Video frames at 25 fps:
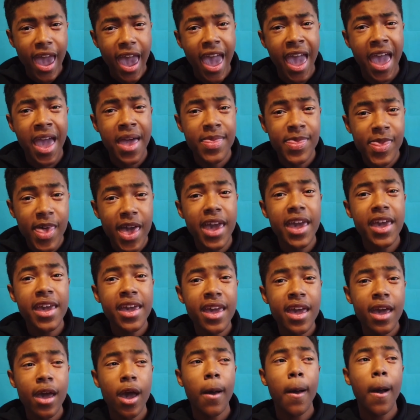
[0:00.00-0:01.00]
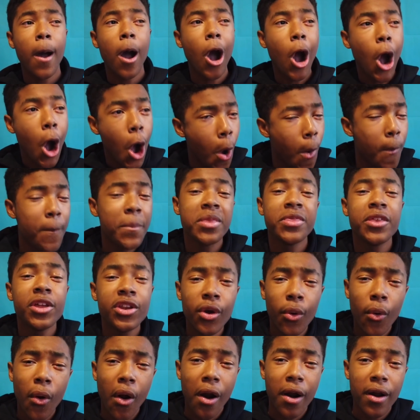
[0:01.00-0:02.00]
And they opened the
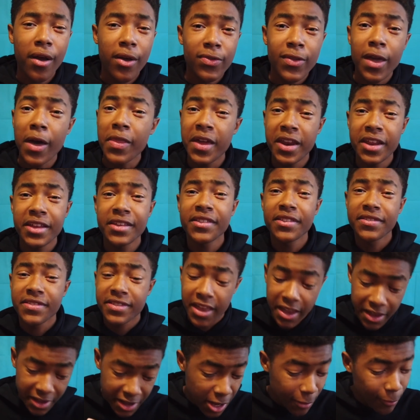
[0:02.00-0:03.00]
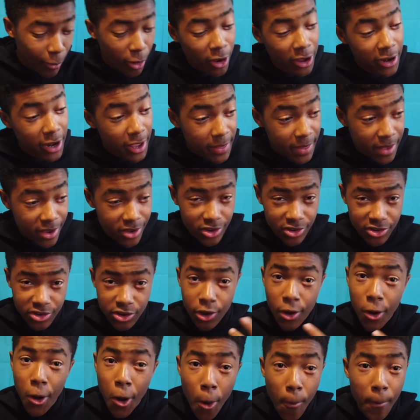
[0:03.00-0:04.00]
door. Now, they didn't say come on in, they
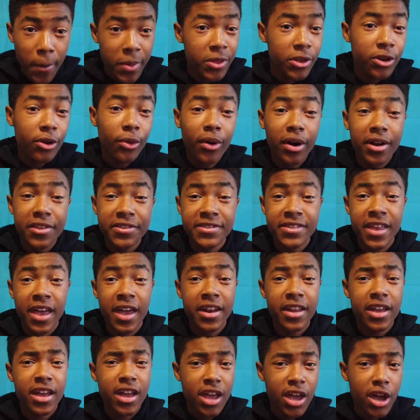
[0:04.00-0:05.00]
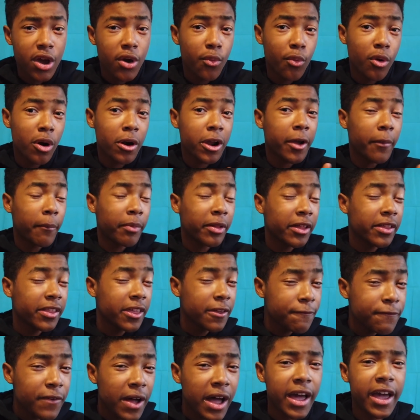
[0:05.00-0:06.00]
just opened the door and said we're
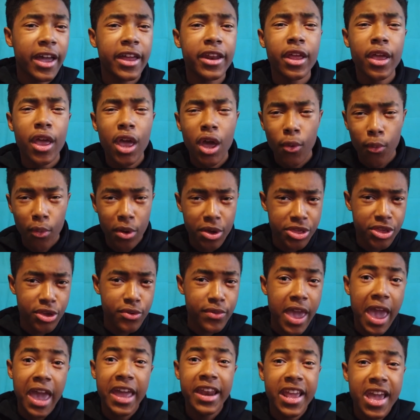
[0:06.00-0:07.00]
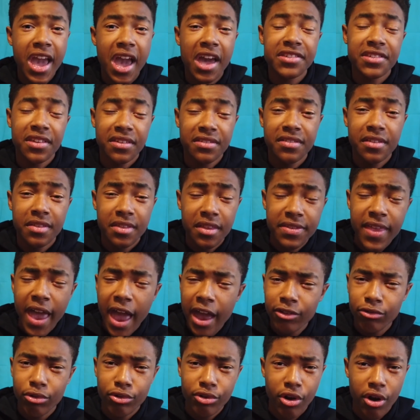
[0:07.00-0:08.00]
completely fine with you gaining access to the
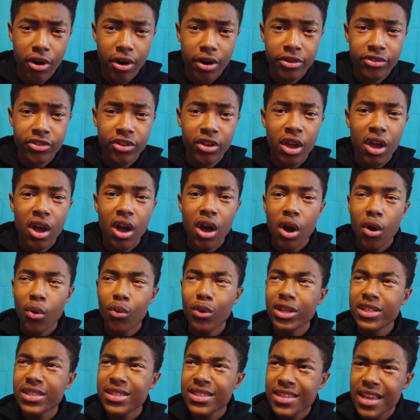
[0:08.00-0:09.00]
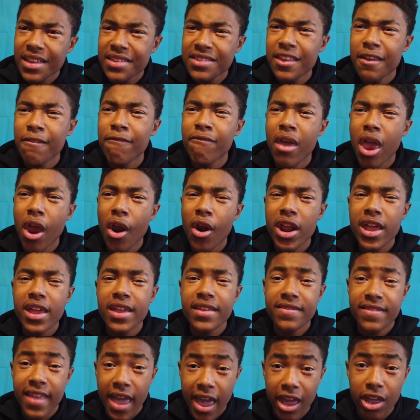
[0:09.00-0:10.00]
tax returns, which sets a
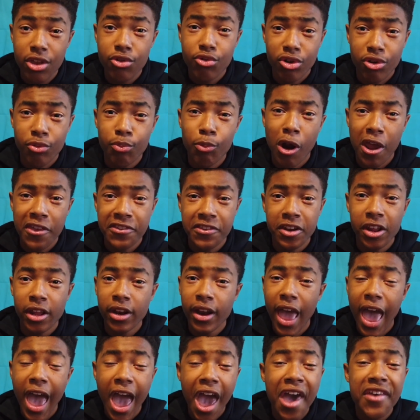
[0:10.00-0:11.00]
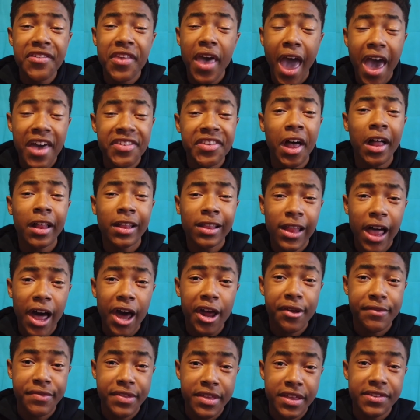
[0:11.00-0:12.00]
very dangerous precedent, as has a
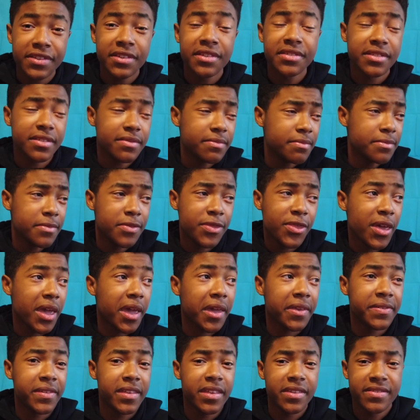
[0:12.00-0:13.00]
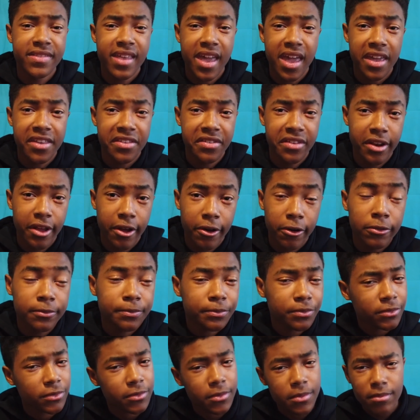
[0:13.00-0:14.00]
lot of these things these days. You know,
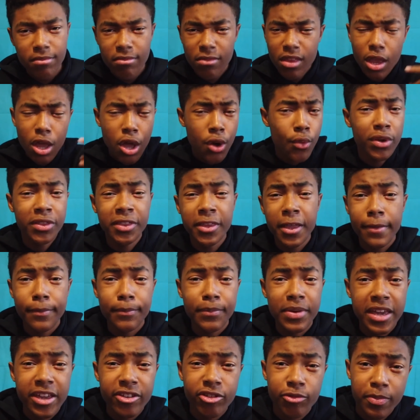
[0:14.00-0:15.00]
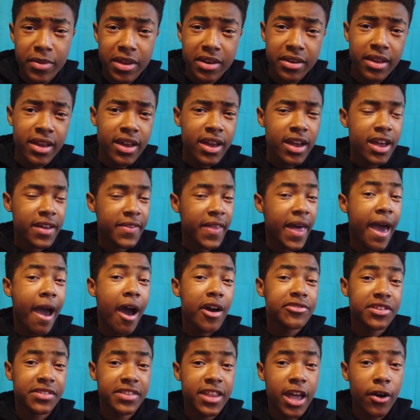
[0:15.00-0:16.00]
with the impeachment, the
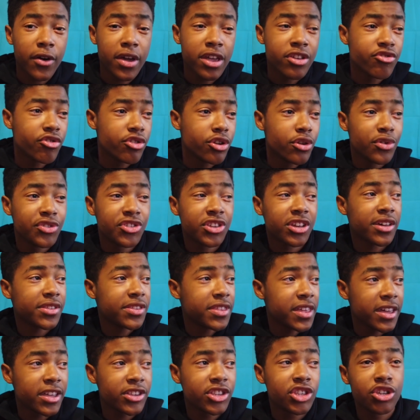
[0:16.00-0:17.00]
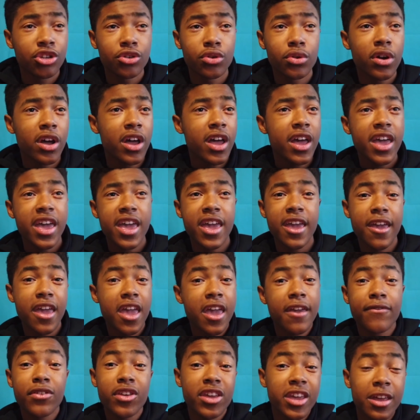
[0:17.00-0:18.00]
House is now introducing a thing to,
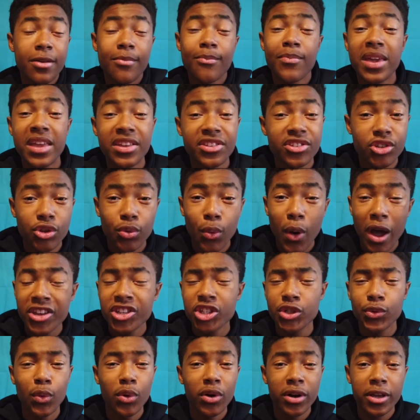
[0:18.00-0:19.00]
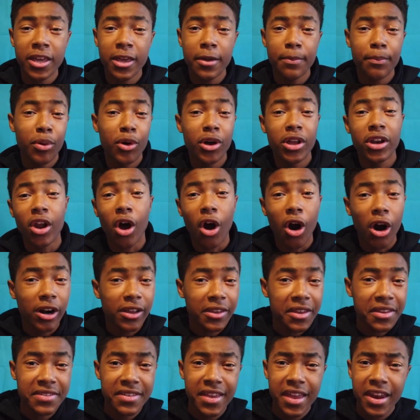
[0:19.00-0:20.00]
if you get impeached twice, you won't get put in
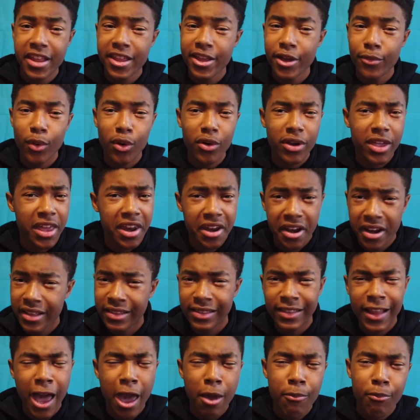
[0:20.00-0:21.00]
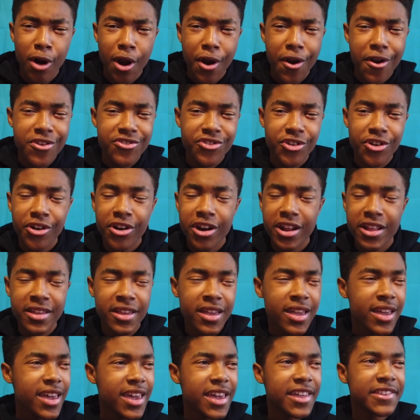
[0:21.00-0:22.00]
Arlington and you won't get any libraries or any
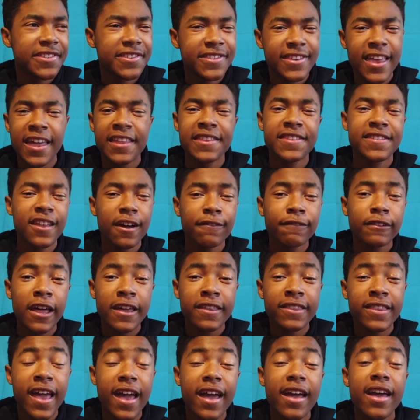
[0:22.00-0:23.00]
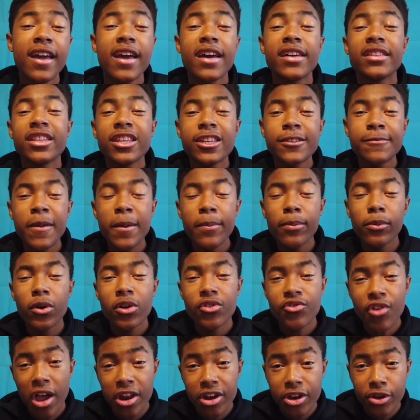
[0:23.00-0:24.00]
insane stuff like that. These people
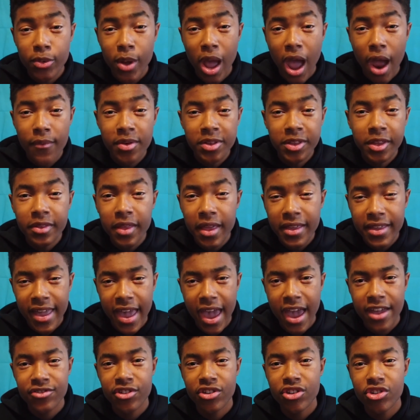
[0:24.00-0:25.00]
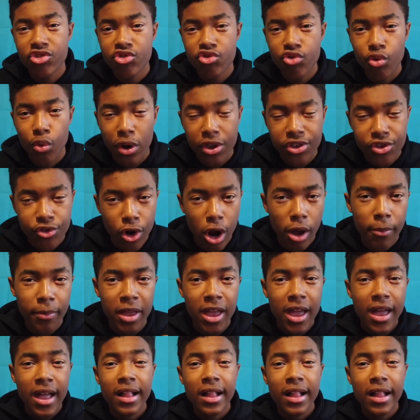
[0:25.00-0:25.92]
are trying to do everything they can to destroy Trump.